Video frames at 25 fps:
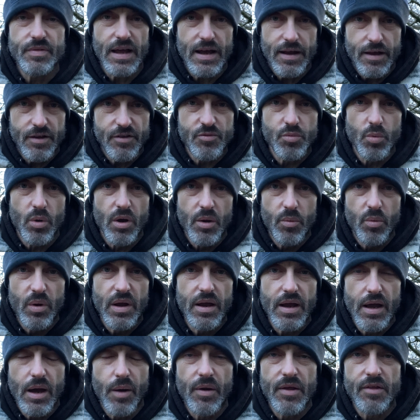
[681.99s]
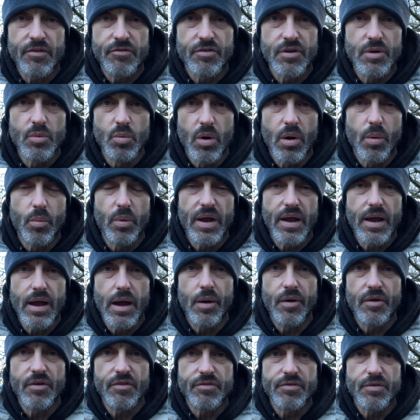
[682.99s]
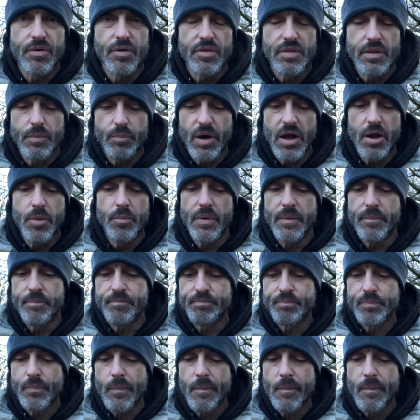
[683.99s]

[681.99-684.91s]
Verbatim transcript: That is why we're going through what we're going through at the moment.